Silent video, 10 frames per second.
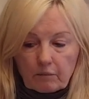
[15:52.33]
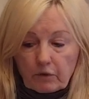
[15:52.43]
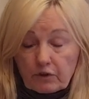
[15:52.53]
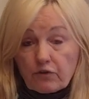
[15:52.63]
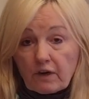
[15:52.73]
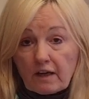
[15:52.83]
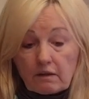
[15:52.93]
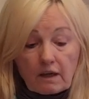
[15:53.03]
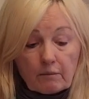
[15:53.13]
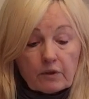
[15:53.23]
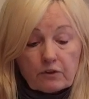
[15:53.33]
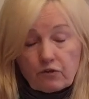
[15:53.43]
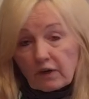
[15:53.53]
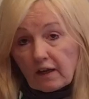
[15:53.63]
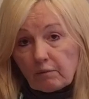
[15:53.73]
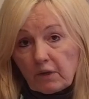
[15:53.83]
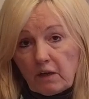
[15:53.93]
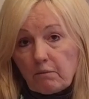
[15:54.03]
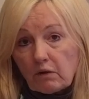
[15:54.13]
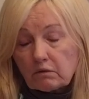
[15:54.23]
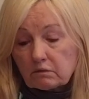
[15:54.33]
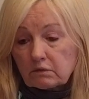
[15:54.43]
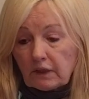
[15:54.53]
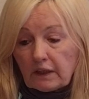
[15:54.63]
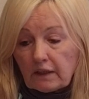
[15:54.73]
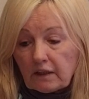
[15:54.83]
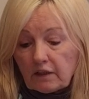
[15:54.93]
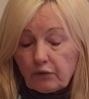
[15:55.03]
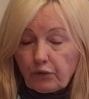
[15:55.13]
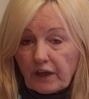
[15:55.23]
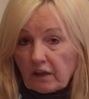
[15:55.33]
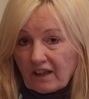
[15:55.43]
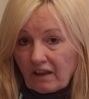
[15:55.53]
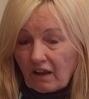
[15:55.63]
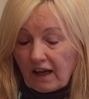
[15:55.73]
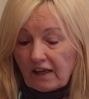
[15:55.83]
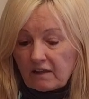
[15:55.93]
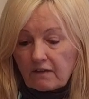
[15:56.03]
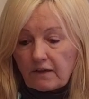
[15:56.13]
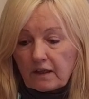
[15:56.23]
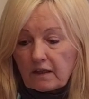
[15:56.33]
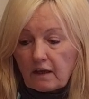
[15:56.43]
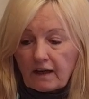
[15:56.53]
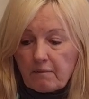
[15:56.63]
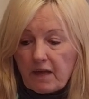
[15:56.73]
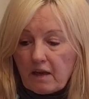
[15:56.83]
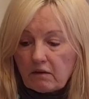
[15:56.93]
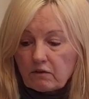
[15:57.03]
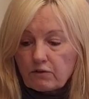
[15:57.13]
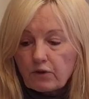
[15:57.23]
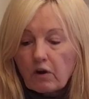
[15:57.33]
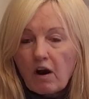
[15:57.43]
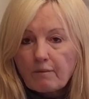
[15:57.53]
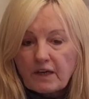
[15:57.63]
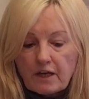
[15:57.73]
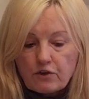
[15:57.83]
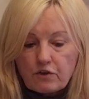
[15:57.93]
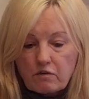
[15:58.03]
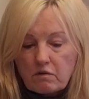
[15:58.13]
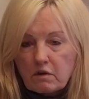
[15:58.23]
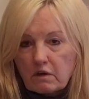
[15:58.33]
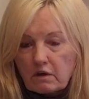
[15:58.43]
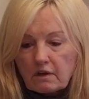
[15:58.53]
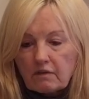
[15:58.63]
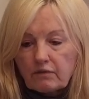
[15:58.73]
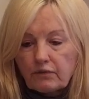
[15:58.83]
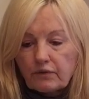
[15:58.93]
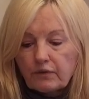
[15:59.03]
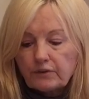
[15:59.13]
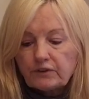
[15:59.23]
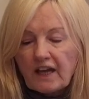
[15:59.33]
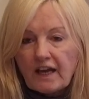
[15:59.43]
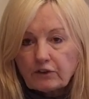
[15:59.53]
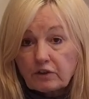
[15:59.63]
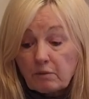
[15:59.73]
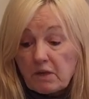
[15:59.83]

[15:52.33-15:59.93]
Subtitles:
going to try the Mini-Mo, and failing that, then I may do a combination of the Stash and the